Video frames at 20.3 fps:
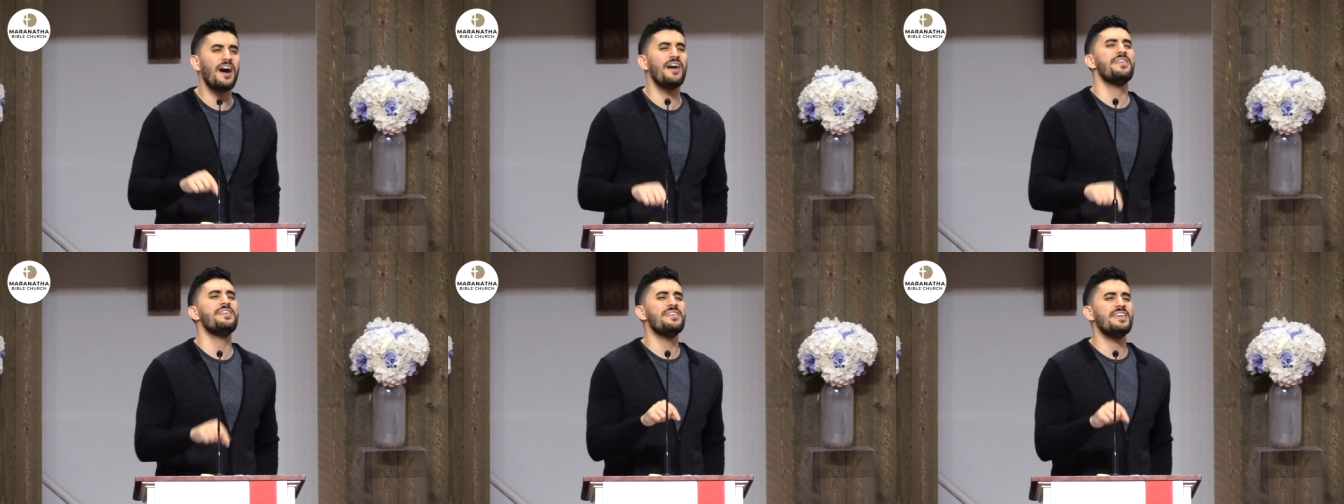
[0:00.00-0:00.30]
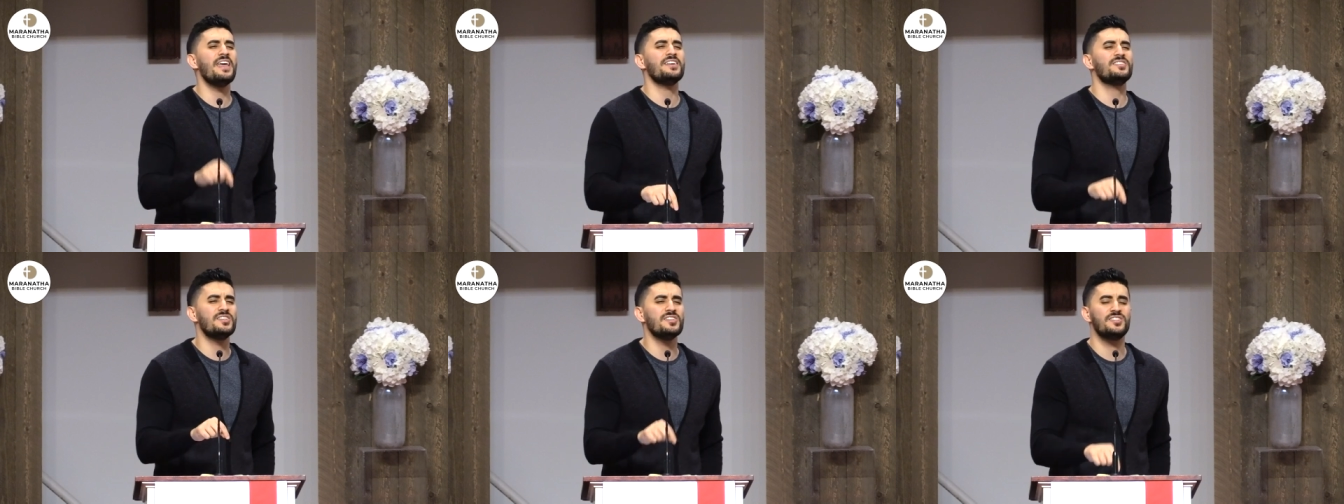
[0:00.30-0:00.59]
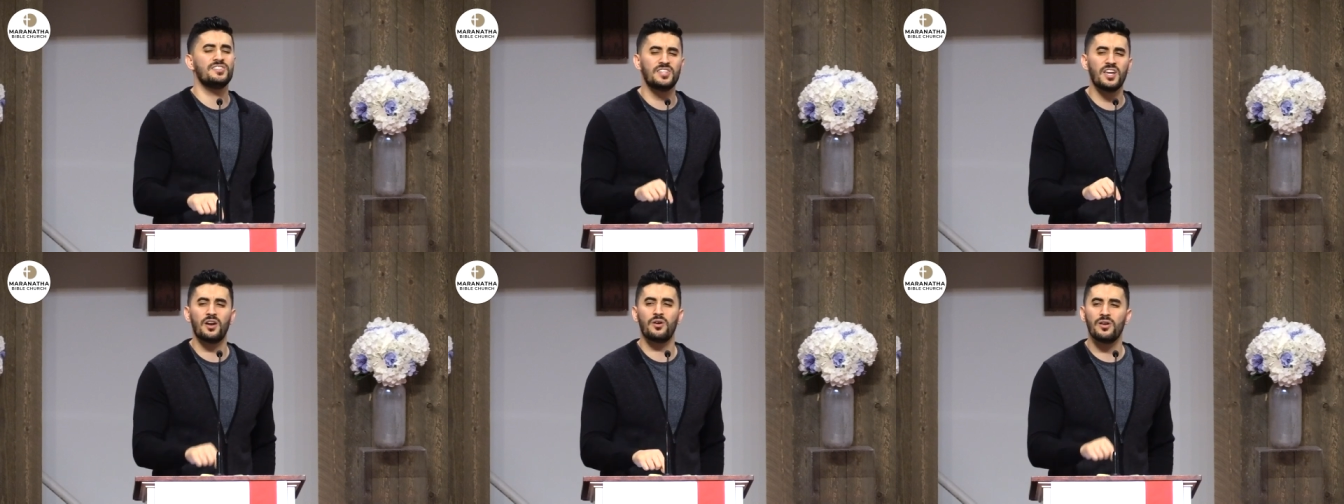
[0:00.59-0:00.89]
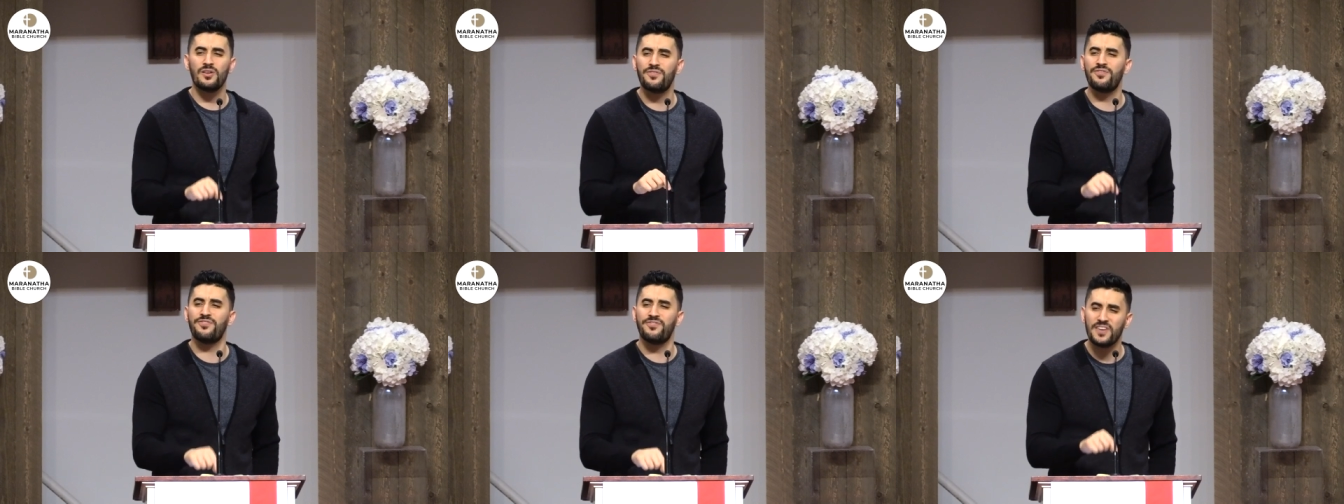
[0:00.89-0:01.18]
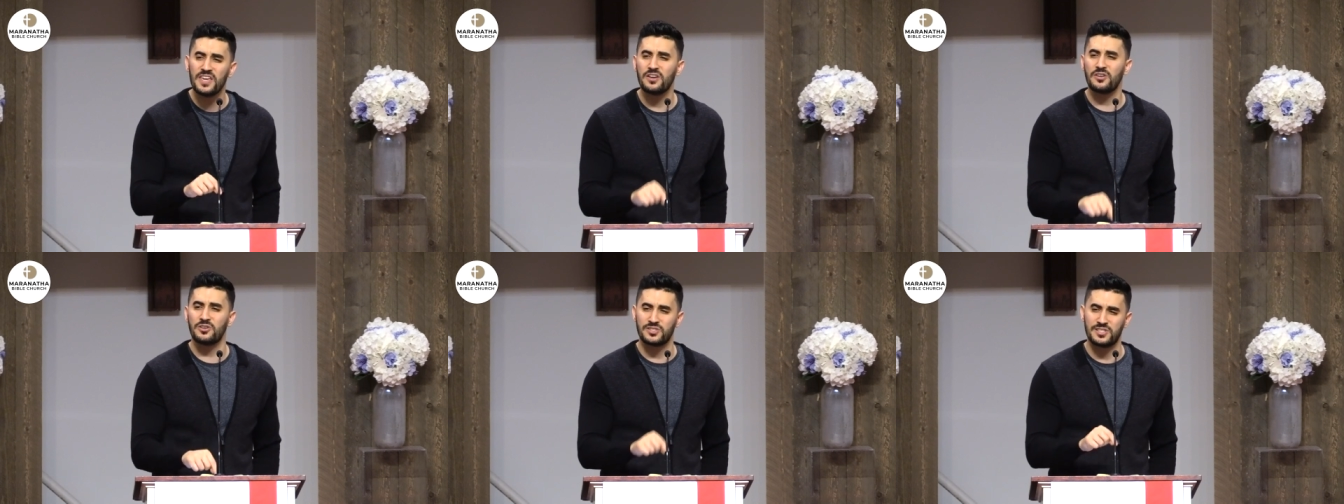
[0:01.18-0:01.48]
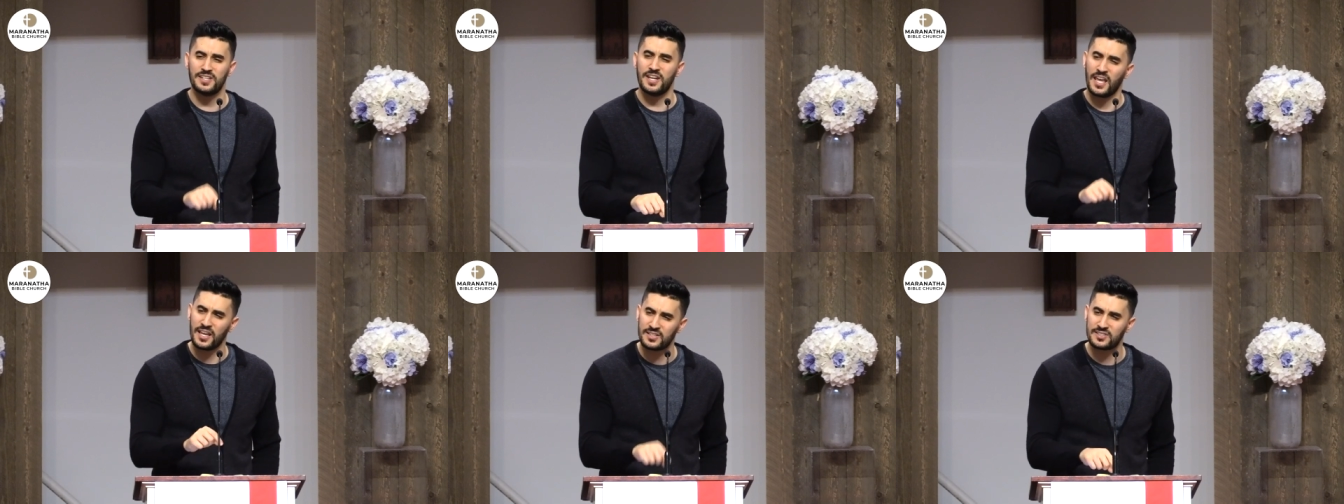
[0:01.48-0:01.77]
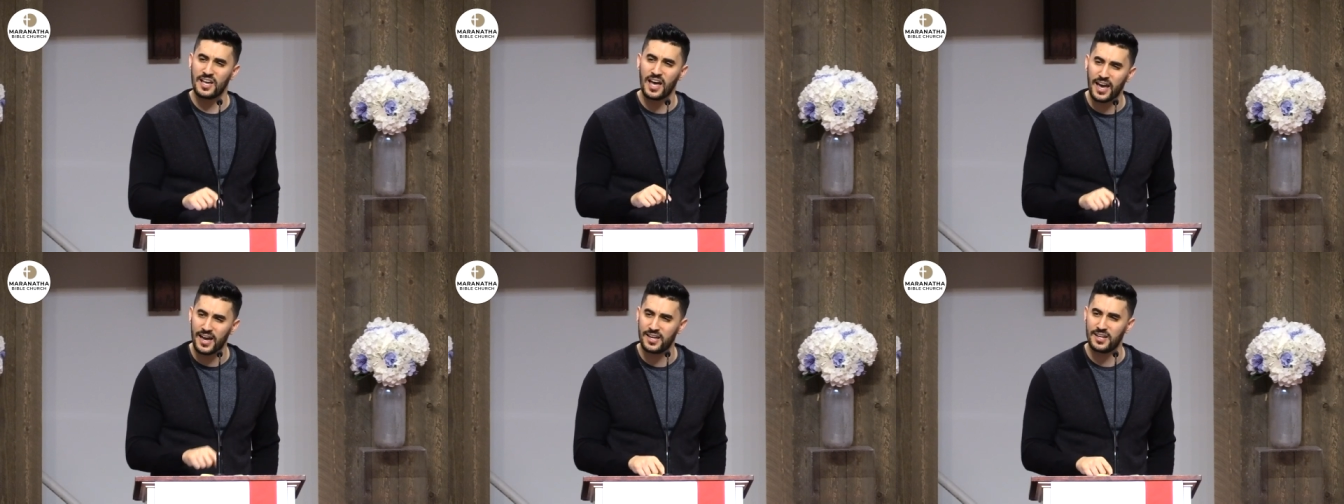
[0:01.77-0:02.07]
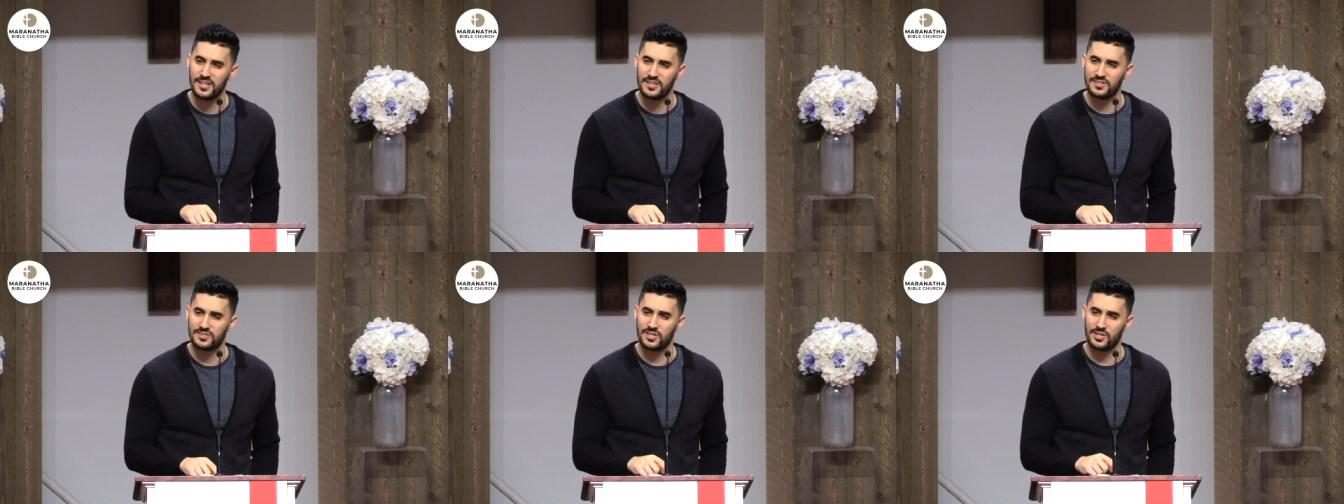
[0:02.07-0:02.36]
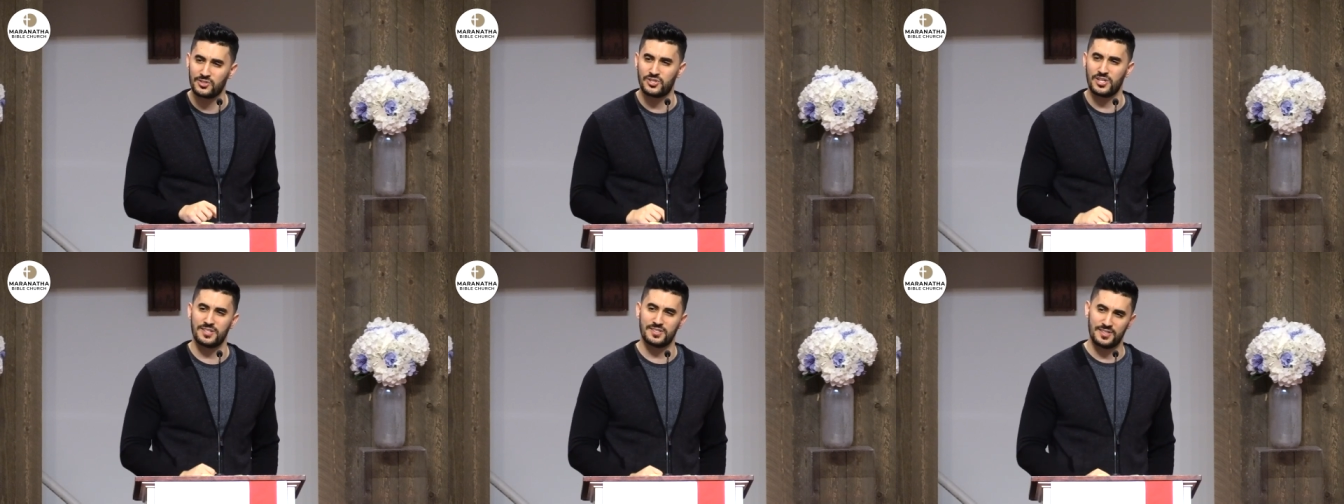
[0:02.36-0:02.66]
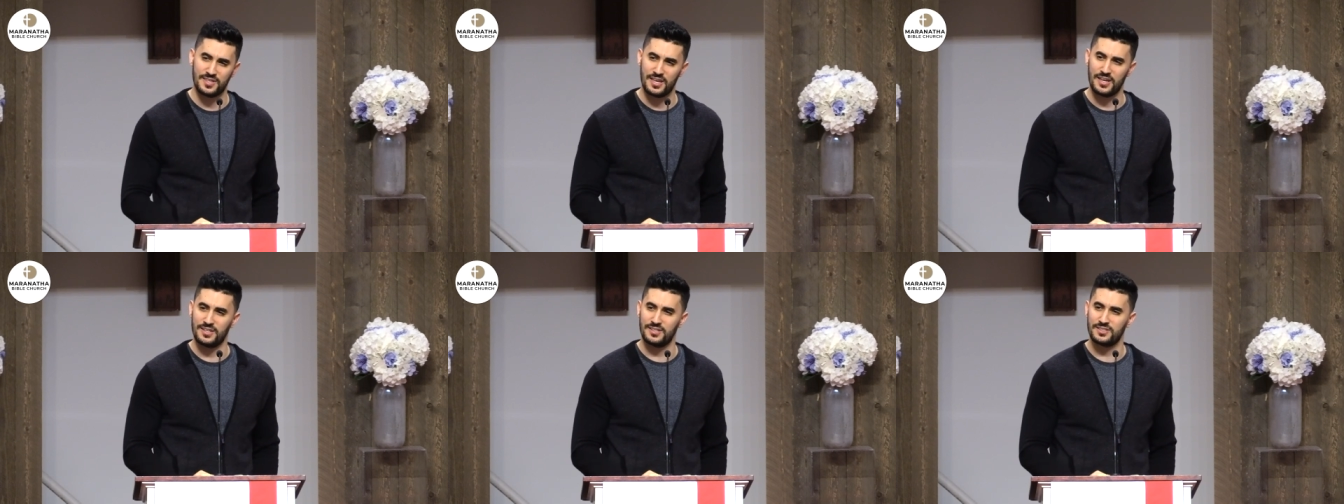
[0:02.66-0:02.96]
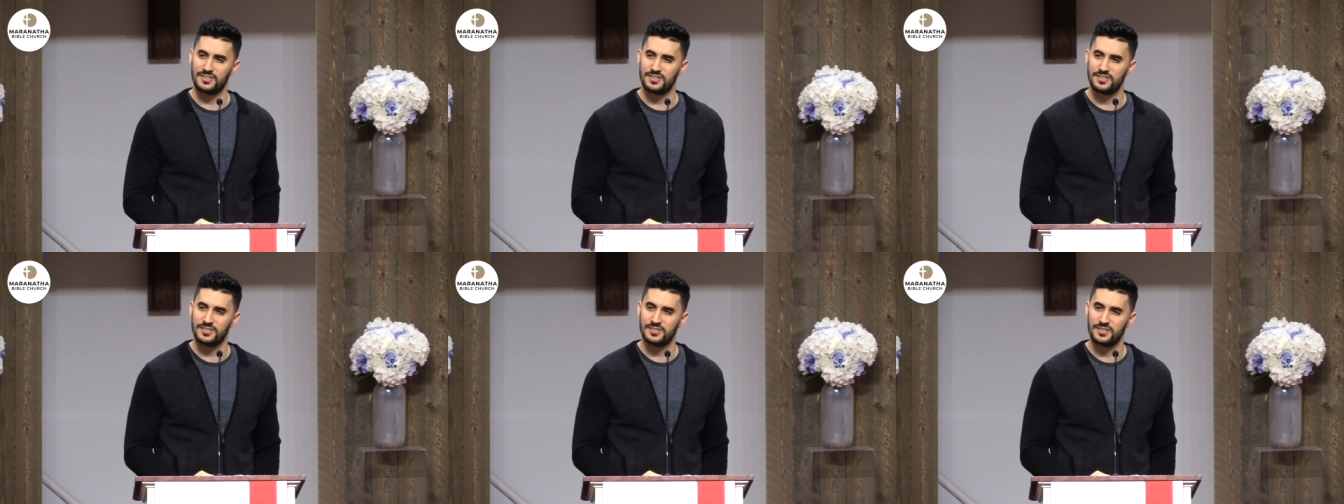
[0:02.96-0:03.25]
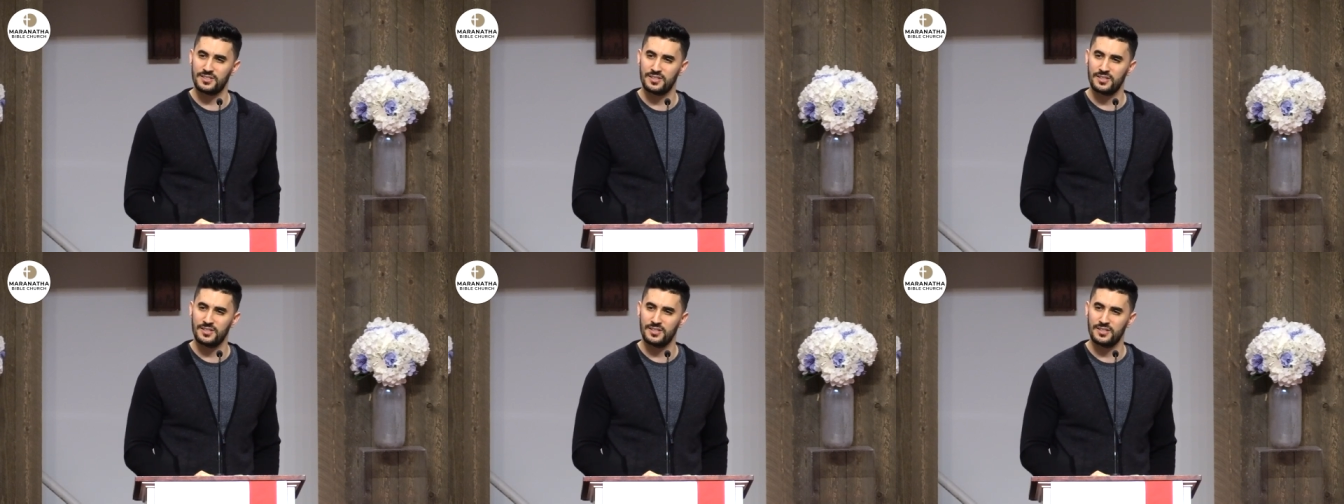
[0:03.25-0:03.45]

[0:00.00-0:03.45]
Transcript: unnecessary fears and anxieties such as this.